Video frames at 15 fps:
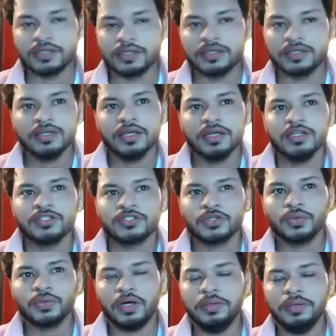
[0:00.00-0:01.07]
So
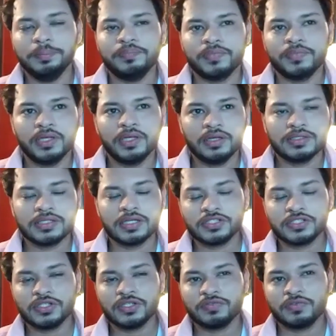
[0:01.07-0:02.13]
uh, Sachin,
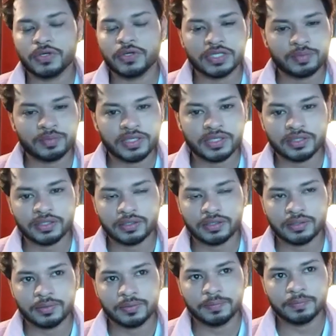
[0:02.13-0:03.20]
you've got to tell me.
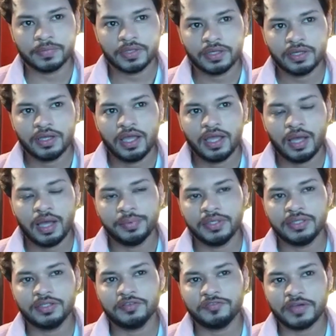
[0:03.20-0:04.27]
Um, I
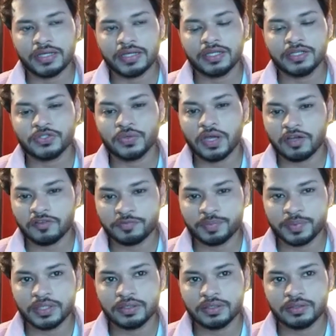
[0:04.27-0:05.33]
mean, the fact that you have
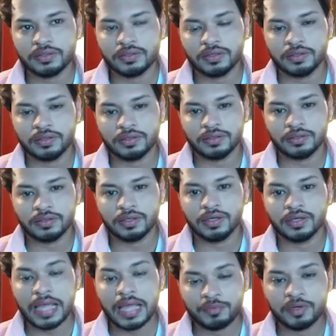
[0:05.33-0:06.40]
been uh, a
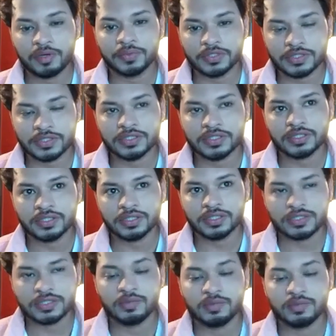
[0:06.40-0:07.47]
camera person, a
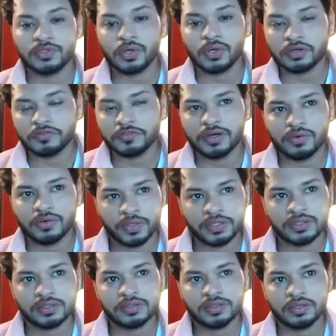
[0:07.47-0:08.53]
cinematographer with
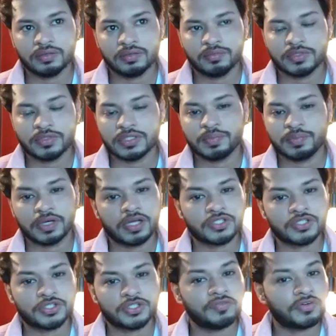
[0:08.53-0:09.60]
uh, Mister Prakash
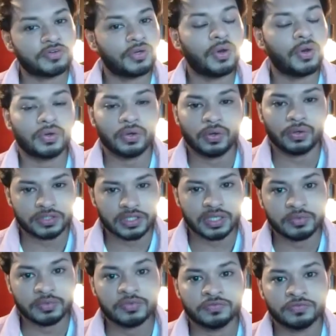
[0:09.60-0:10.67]
for a long, long time.
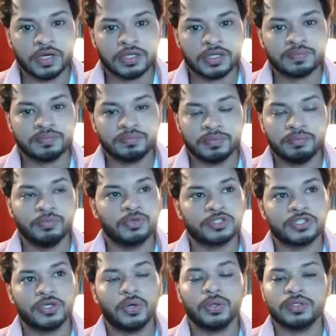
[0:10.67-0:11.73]
You've worked in
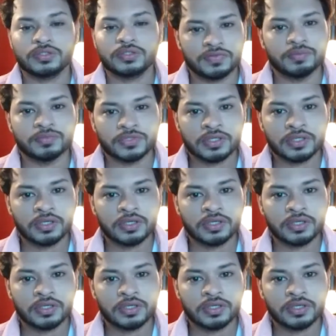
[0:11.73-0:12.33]
mostly all his films.